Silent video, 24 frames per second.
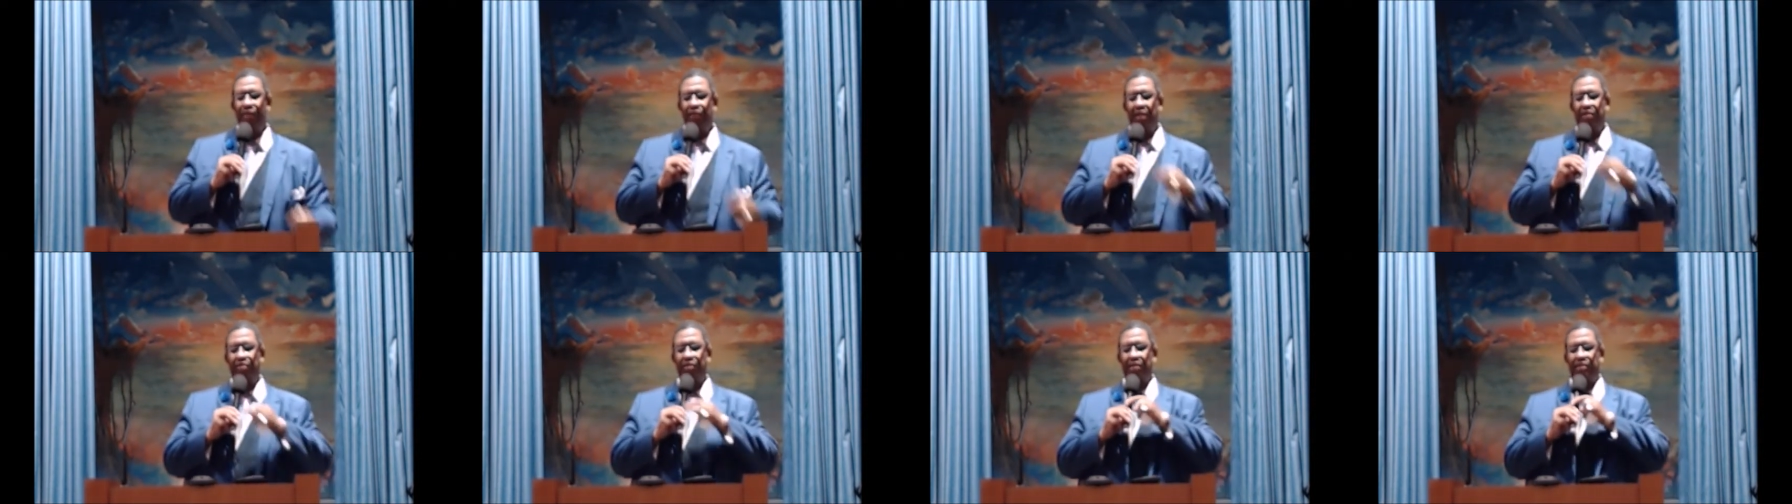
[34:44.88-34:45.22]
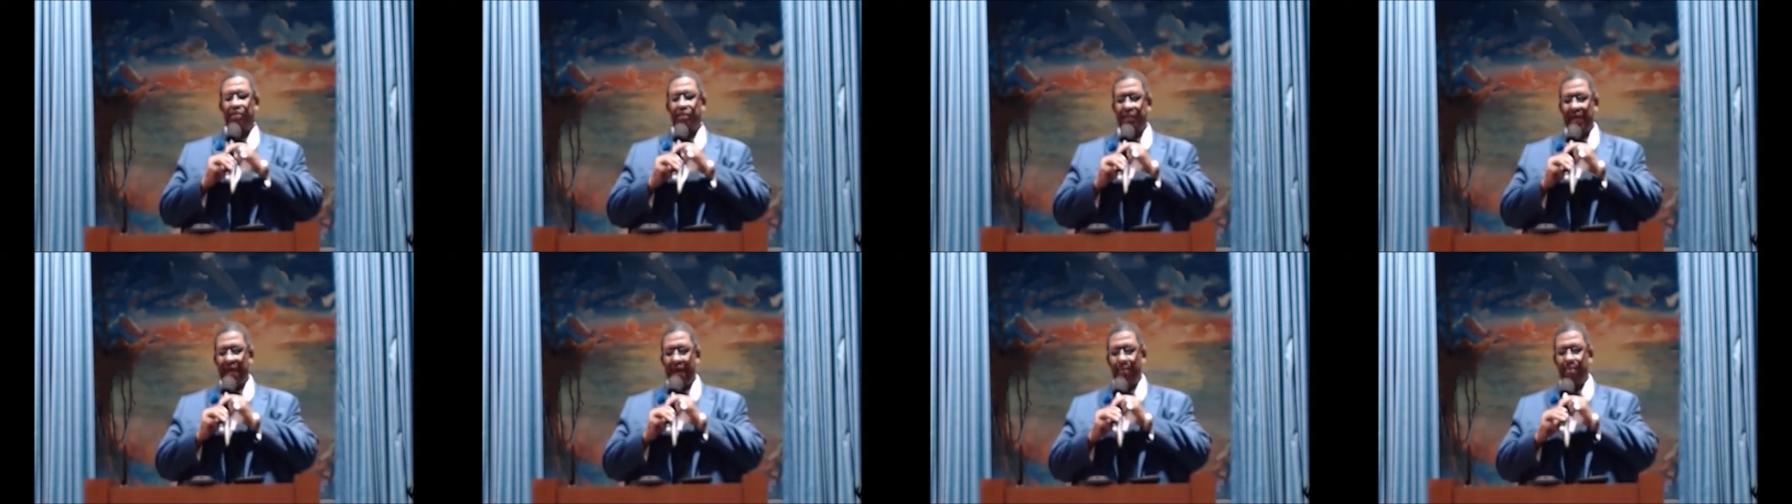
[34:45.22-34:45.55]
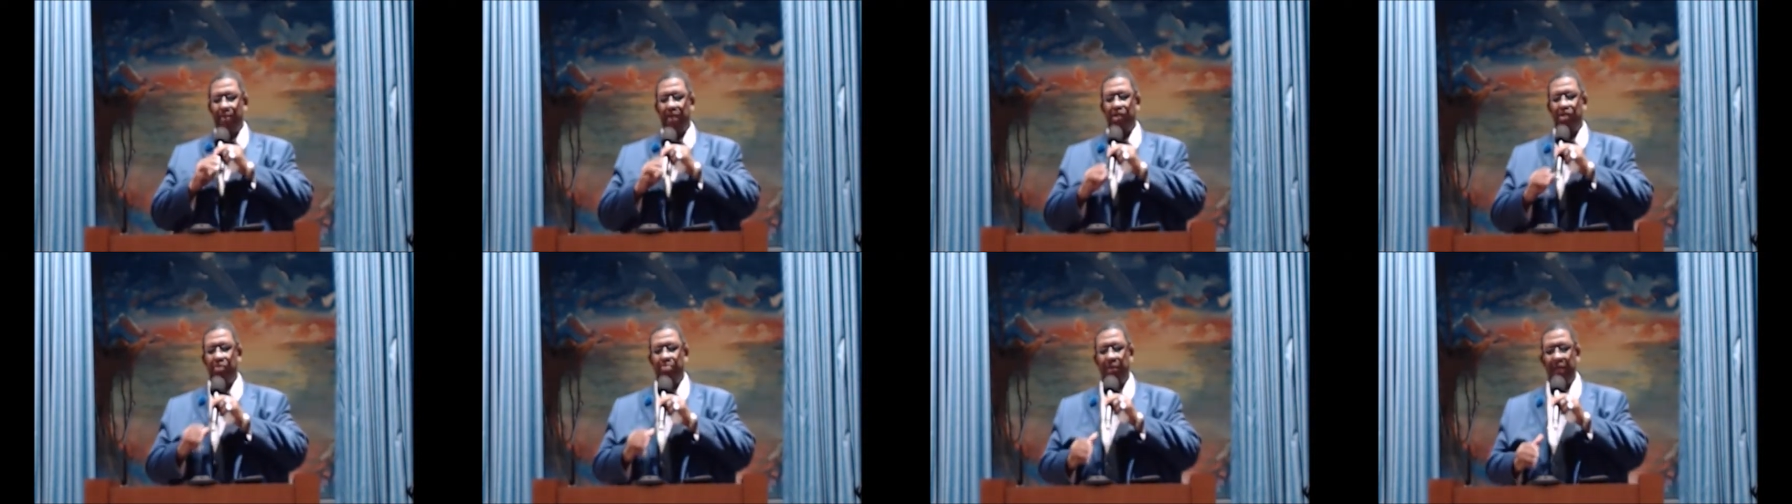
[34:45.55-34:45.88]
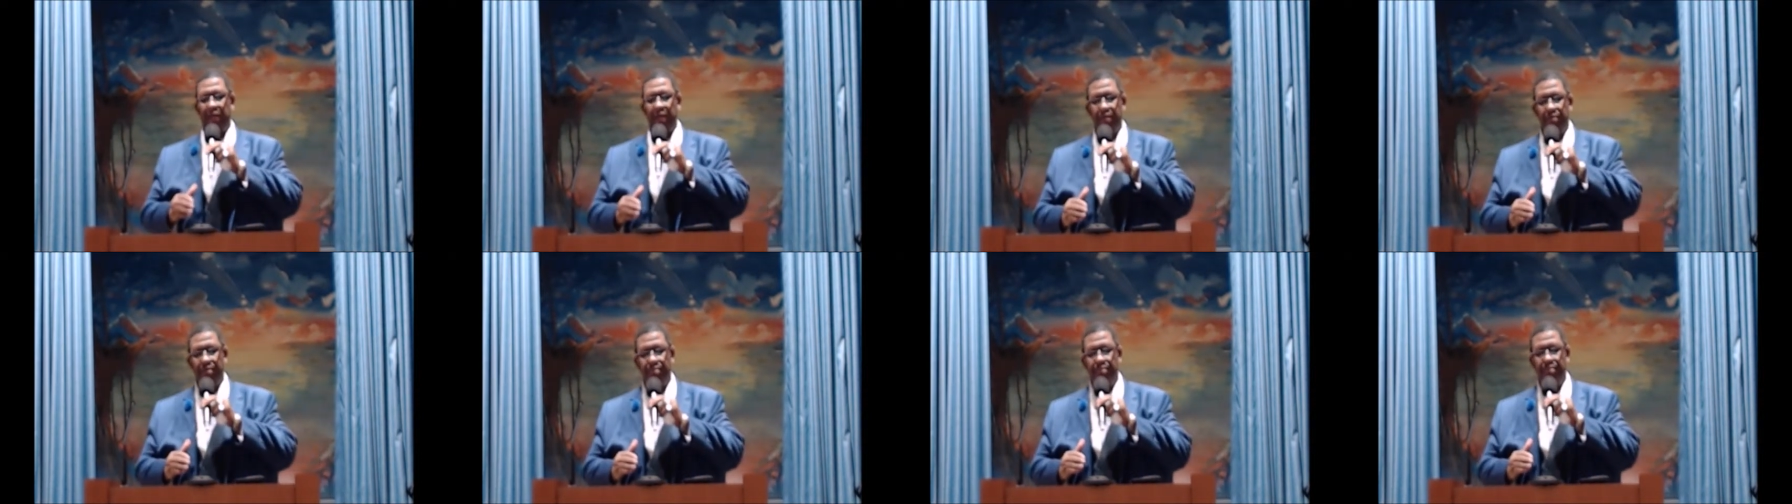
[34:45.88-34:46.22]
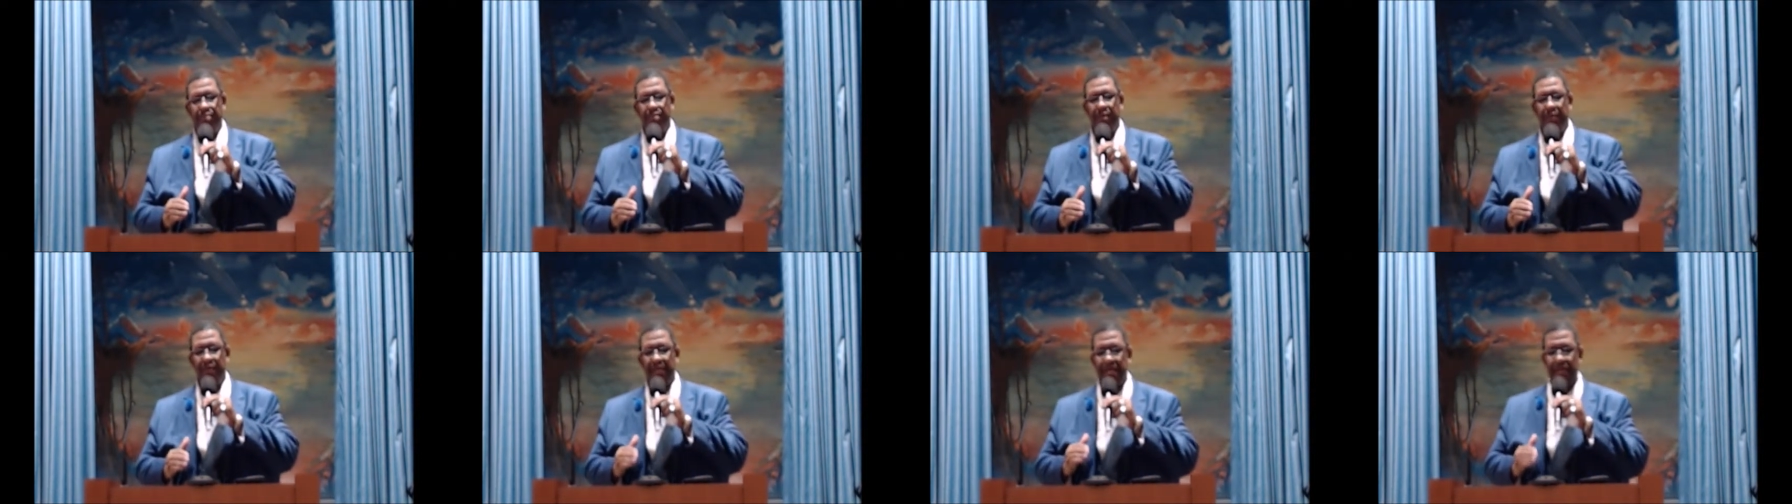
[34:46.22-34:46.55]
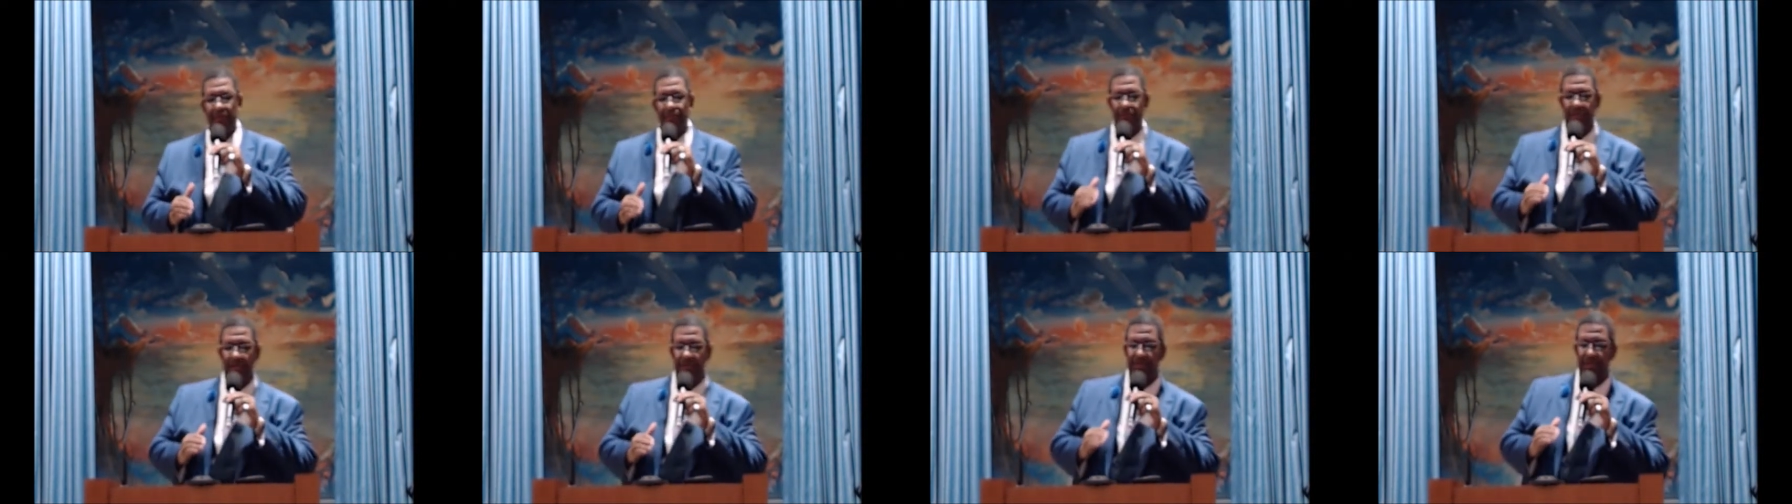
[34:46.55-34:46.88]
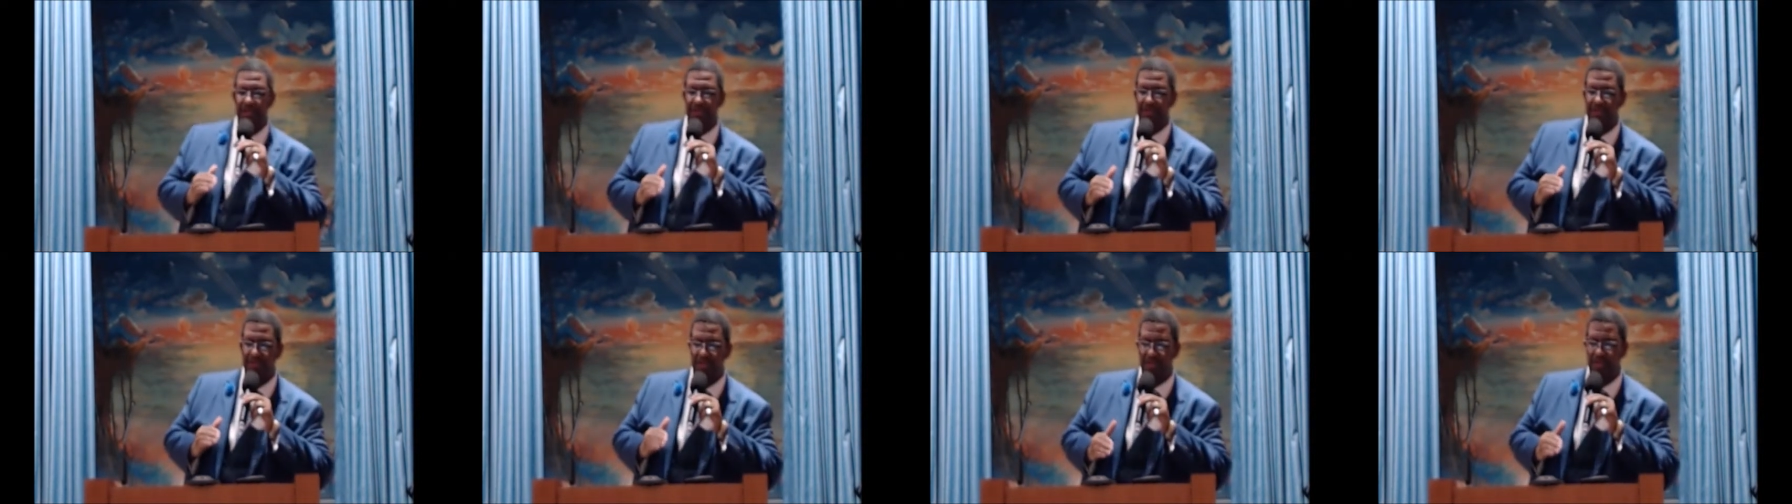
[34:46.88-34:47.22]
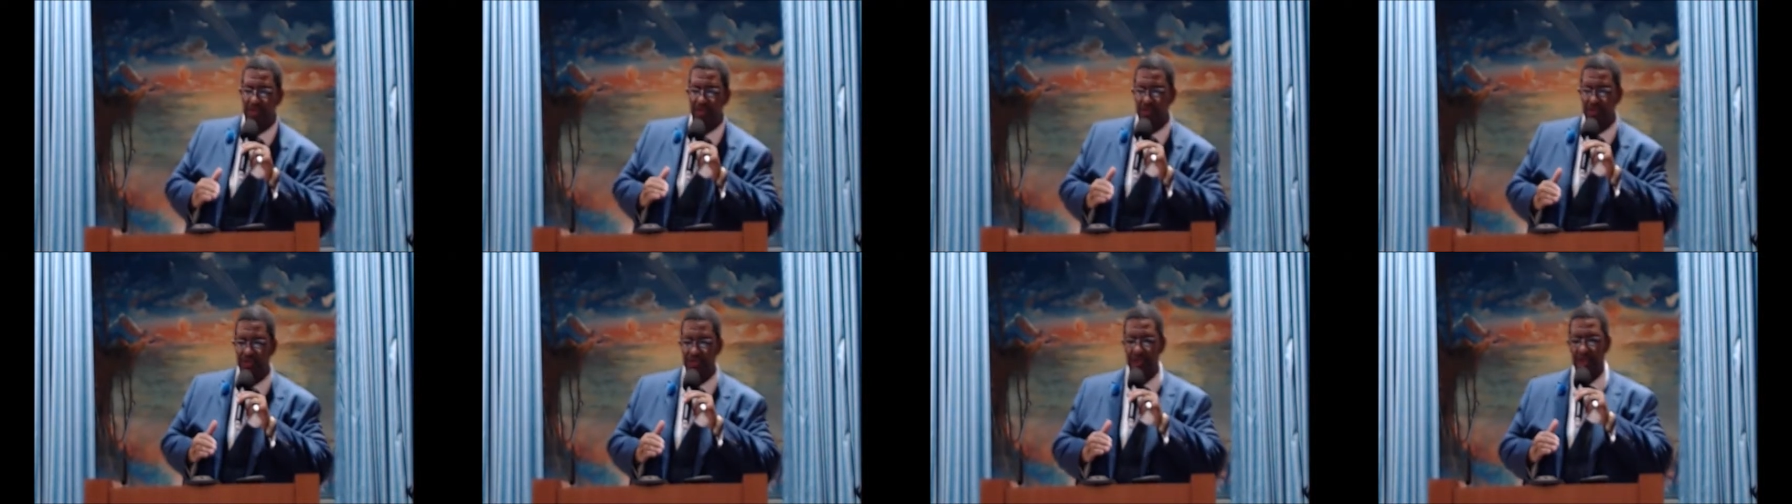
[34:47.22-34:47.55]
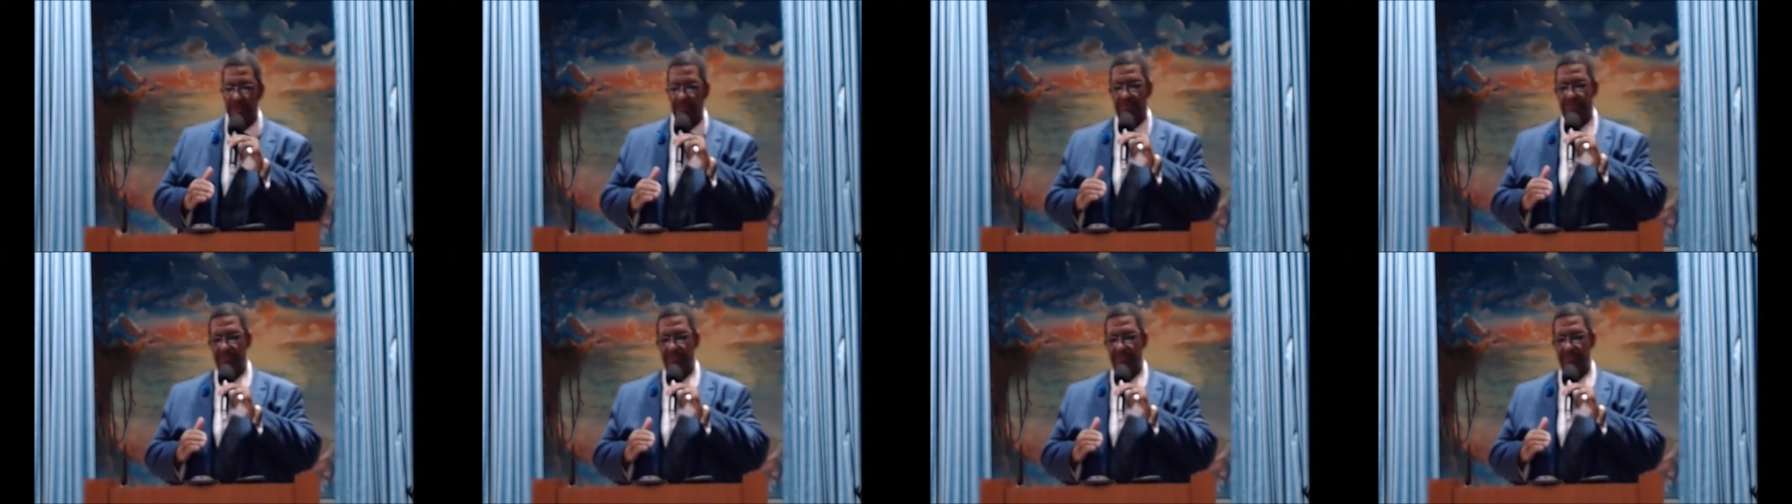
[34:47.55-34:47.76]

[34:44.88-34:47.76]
this establishment, in this institution,